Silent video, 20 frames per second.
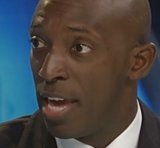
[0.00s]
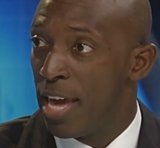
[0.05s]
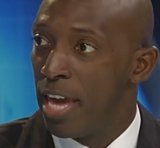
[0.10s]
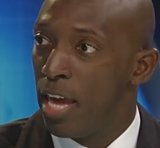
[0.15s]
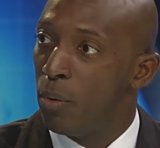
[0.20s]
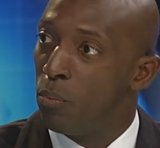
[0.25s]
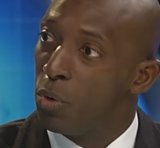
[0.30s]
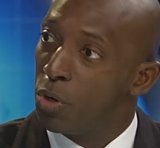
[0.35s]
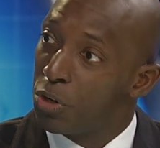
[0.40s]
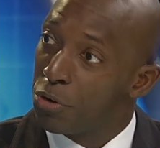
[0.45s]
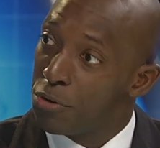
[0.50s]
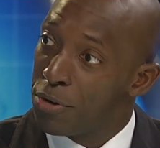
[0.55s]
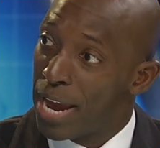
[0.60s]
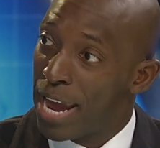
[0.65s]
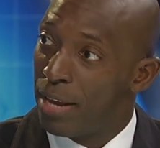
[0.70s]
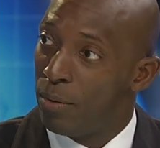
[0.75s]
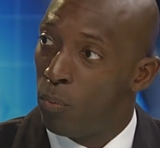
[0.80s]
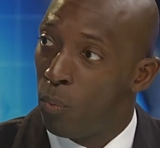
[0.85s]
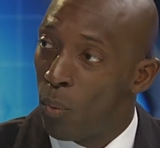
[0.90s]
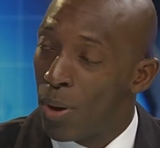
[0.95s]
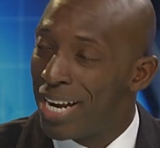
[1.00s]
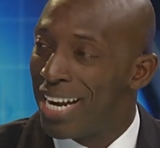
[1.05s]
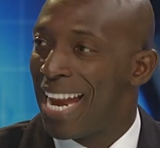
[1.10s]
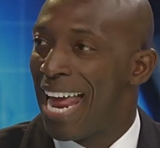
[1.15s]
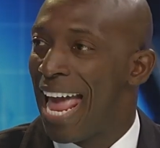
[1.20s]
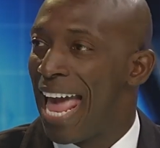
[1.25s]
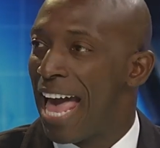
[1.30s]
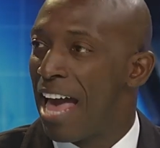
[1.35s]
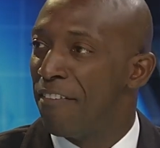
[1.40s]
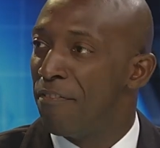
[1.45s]
It will create
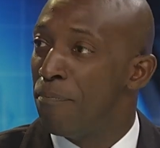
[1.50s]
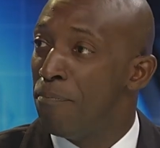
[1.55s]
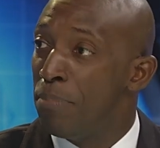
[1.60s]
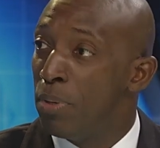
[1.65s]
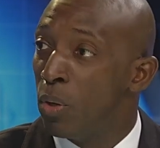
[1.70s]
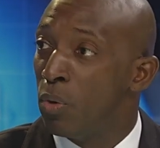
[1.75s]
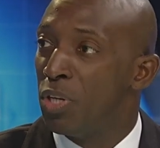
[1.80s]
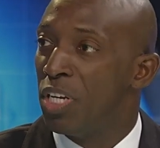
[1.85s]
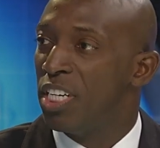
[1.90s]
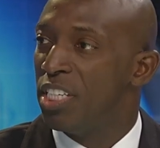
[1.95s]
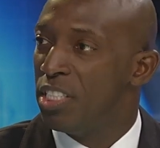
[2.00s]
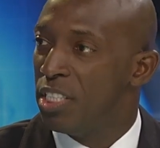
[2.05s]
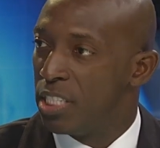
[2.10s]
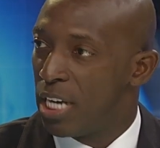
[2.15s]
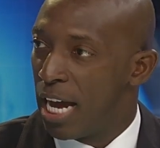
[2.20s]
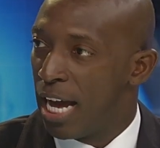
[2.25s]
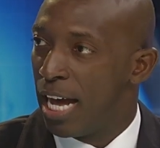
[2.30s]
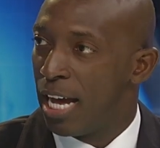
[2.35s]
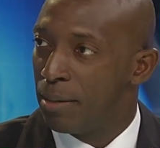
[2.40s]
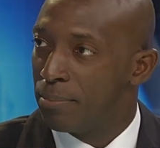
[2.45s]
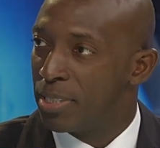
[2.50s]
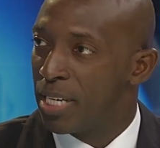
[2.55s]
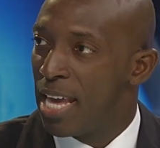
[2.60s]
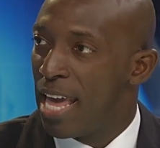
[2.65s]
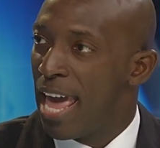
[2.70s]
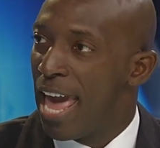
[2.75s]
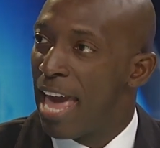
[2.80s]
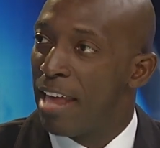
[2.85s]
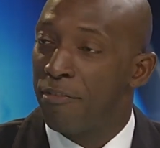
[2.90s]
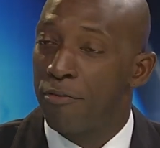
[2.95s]
1.5 million jobs
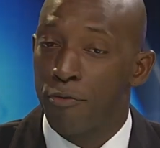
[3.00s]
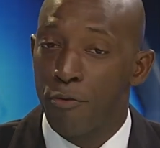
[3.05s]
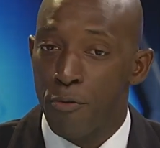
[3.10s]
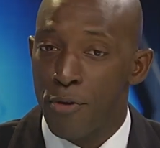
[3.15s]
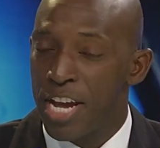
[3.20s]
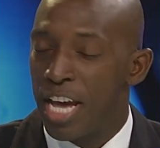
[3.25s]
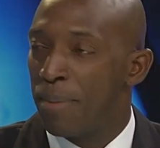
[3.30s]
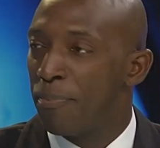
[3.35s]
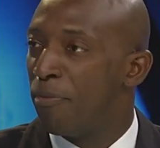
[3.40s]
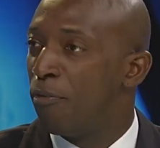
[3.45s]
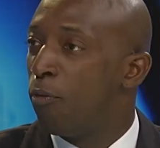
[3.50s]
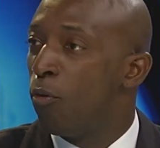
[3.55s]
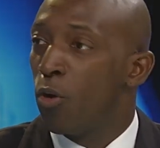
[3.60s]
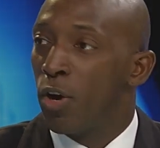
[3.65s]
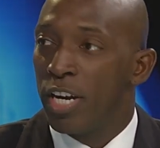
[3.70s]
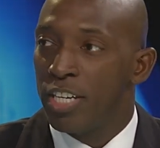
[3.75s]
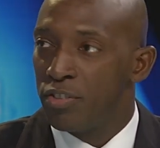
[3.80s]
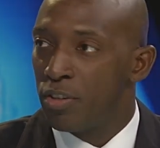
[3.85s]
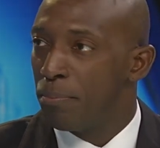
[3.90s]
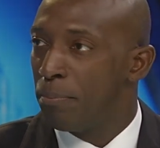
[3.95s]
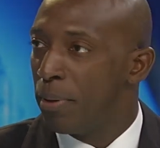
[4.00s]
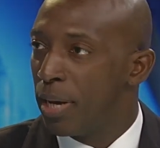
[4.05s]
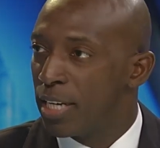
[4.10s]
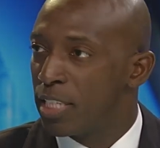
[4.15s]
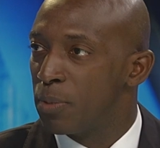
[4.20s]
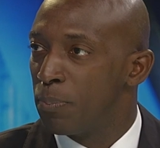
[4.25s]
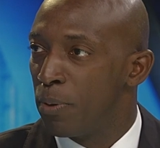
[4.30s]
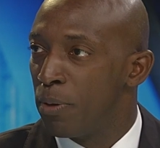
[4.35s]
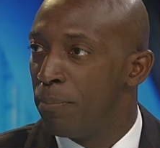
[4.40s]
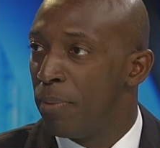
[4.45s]
and free up $400
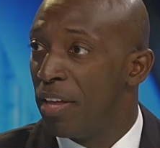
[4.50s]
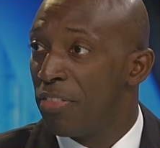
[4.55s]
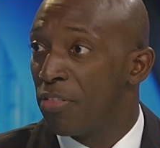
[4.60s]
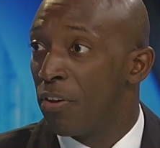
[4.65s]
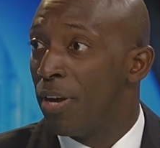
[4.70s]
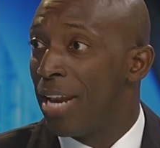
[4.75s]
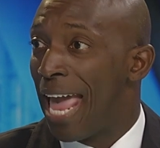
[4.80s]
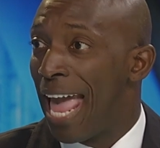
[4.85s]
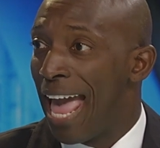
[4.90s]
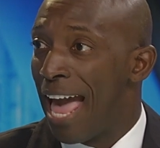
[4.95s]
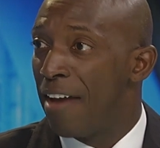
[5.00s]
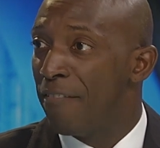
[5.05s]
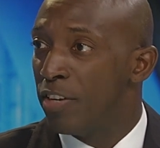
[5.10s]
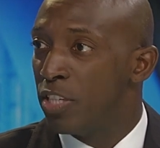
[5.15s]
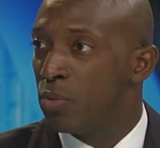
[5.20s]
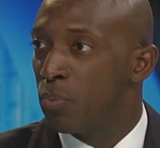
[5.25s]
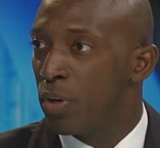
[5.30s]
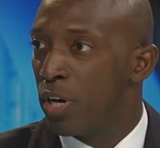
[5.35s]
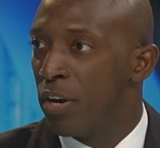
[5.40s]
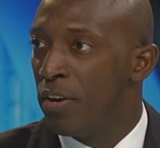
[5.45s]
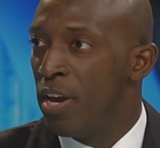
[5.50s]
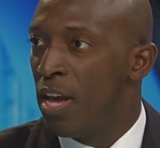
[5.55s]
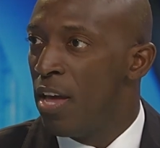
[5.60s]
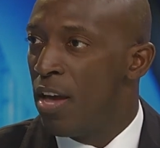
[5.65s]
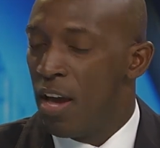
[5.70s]
per month on average, where